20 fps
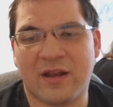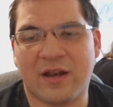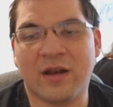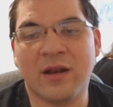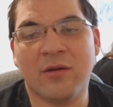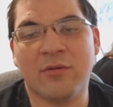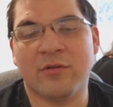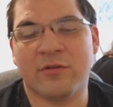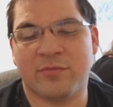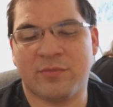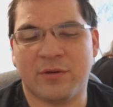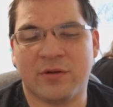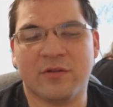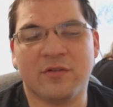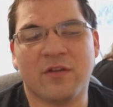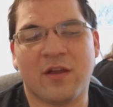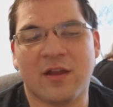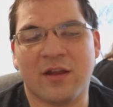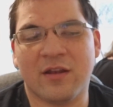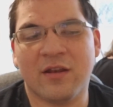I know he's pure
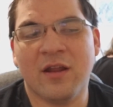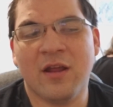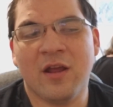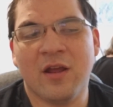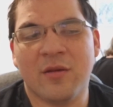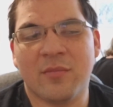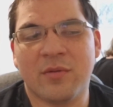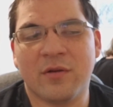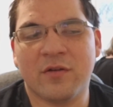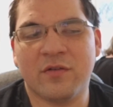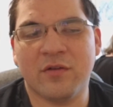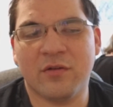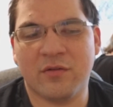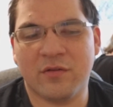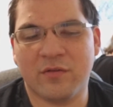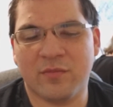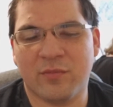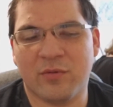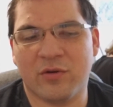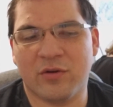Saiyan, but it showed
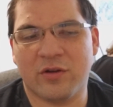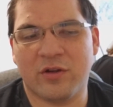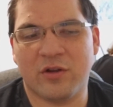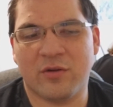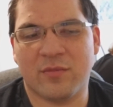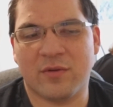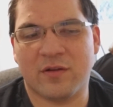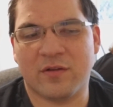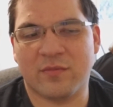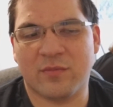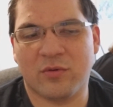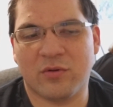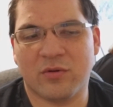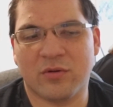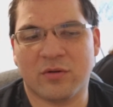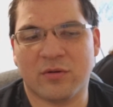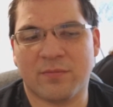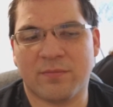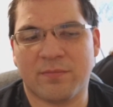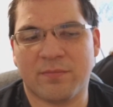his more human, his
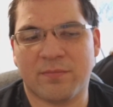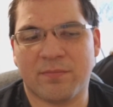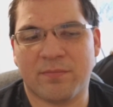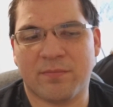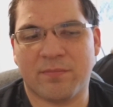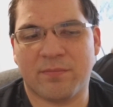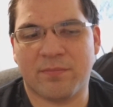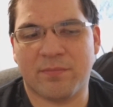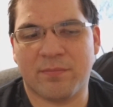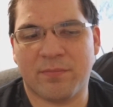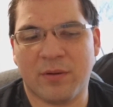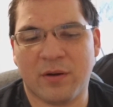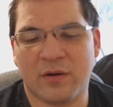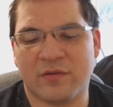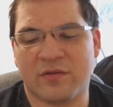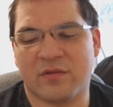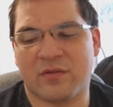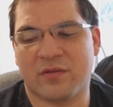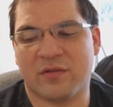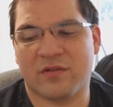more
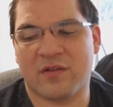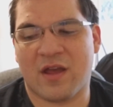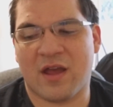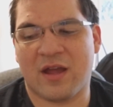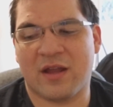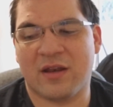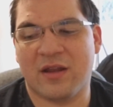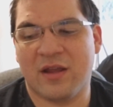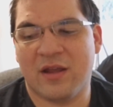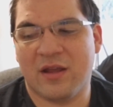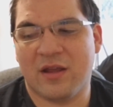personal side.